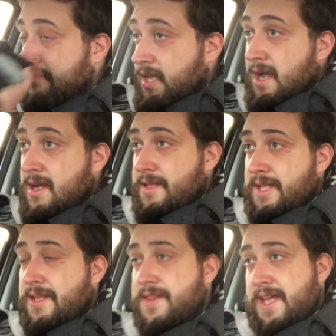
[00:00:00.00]

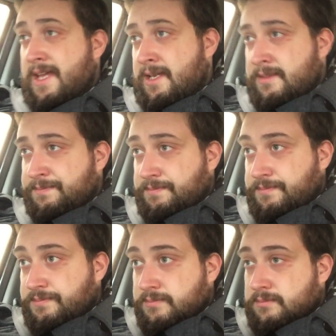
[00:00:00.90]
The other thing
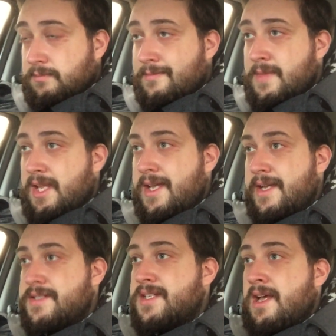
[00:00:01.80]

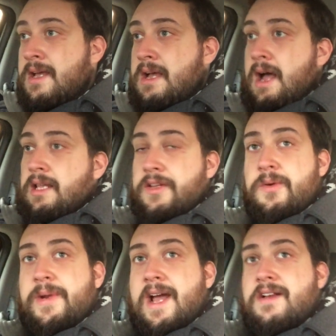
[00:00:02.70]
is a
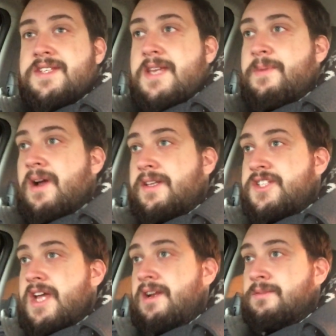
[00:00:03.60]
little bit of housekeeping on the
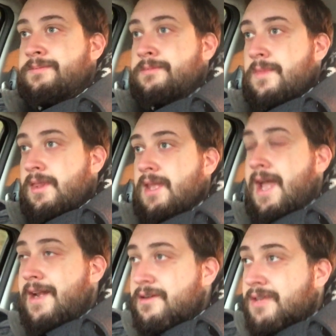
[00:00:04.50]
channel, and
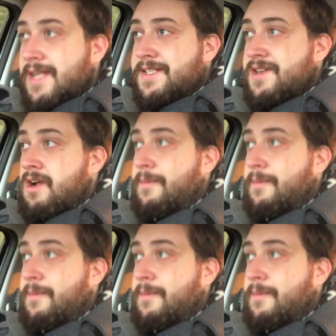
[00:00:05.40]
I don't like to talk